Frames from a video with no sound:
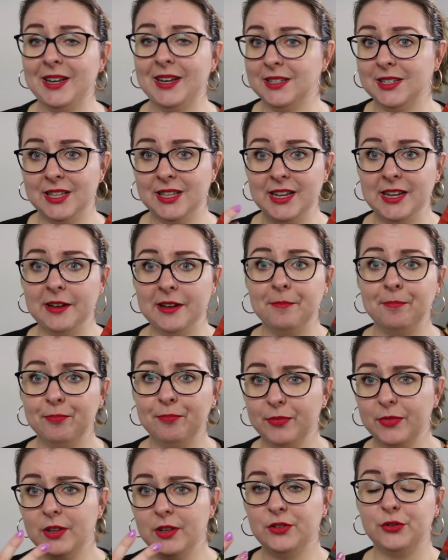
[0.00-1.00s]
as the
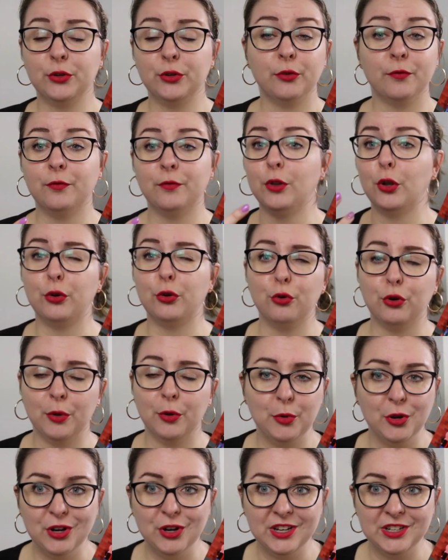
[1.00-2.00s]
sort of local
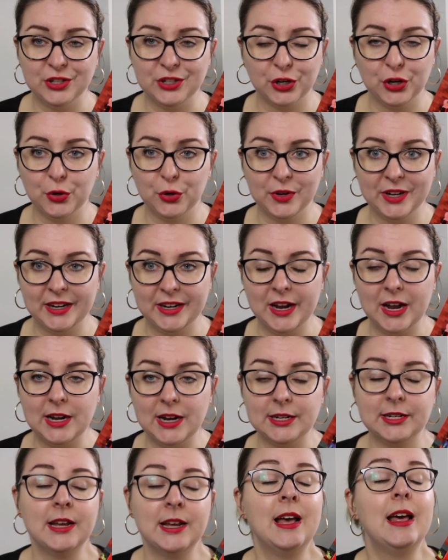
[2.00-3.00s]
community security
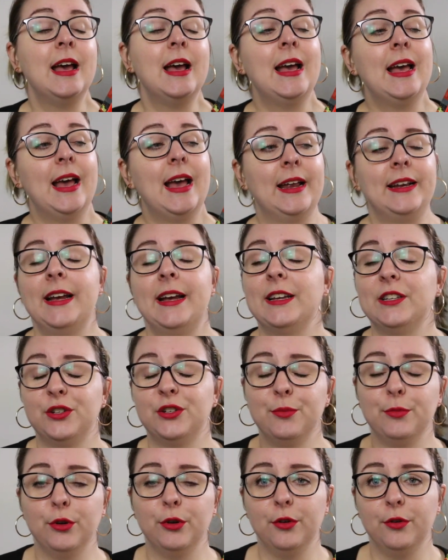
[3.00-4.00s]
guard, and he has
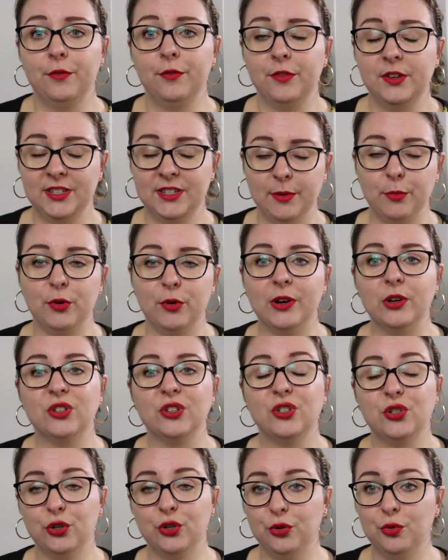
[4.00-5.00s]
to move somewhere
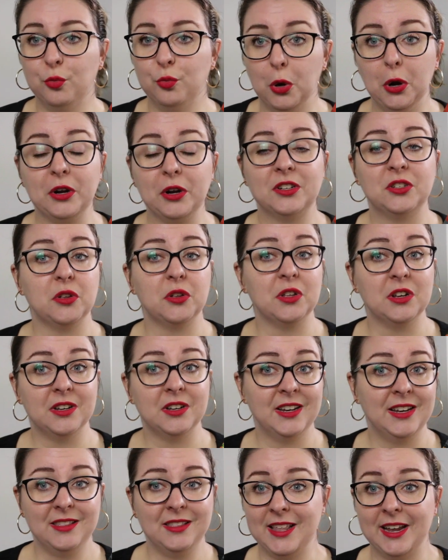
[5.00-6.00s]
else to work so that
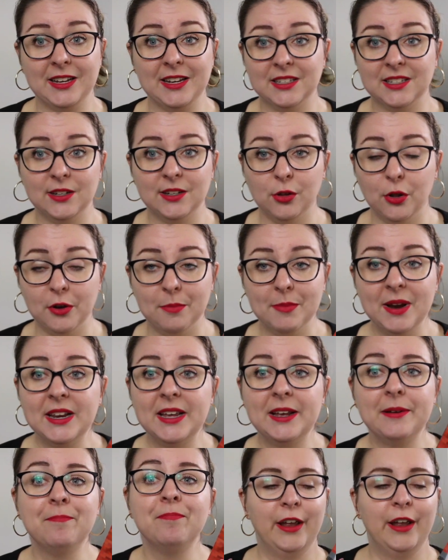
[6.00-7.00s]
they can still earn
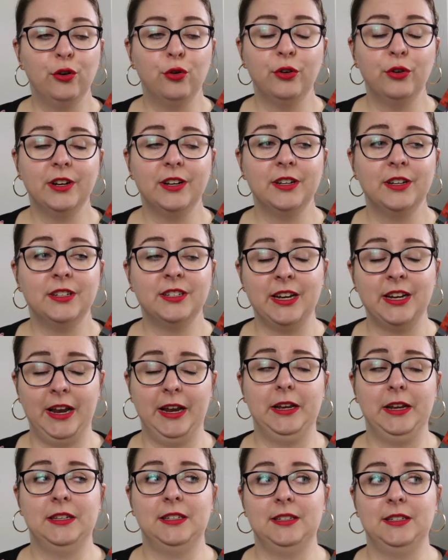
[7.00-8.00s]
money. And Huda
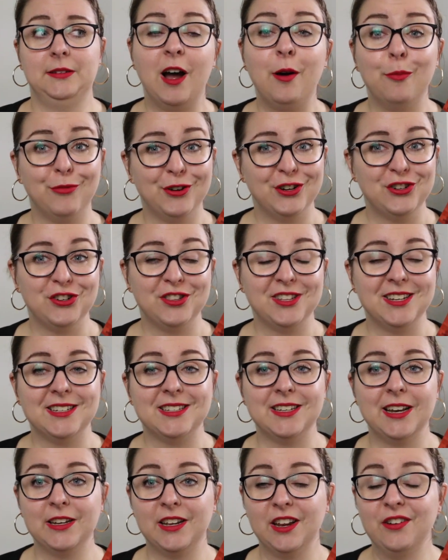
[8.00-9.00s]
takes umbrage at
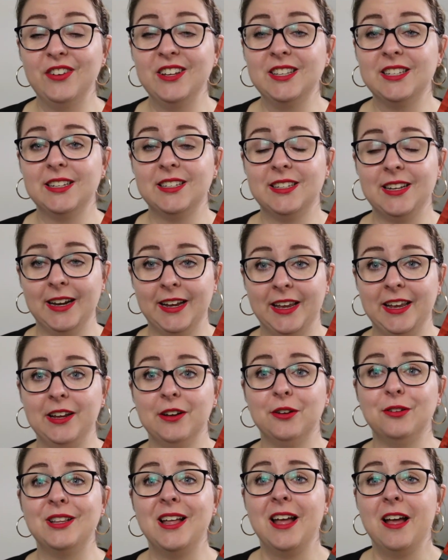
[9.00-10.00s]
this and convinces
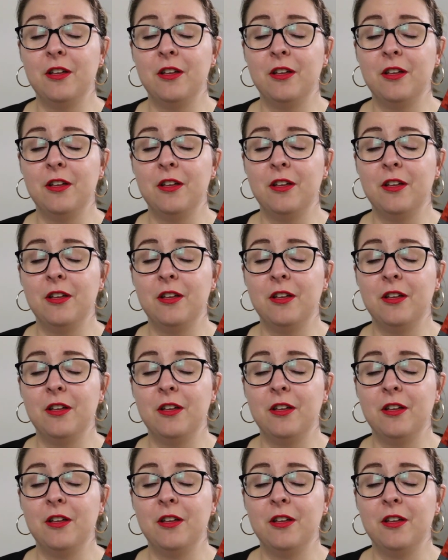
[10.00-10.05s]
Hakeel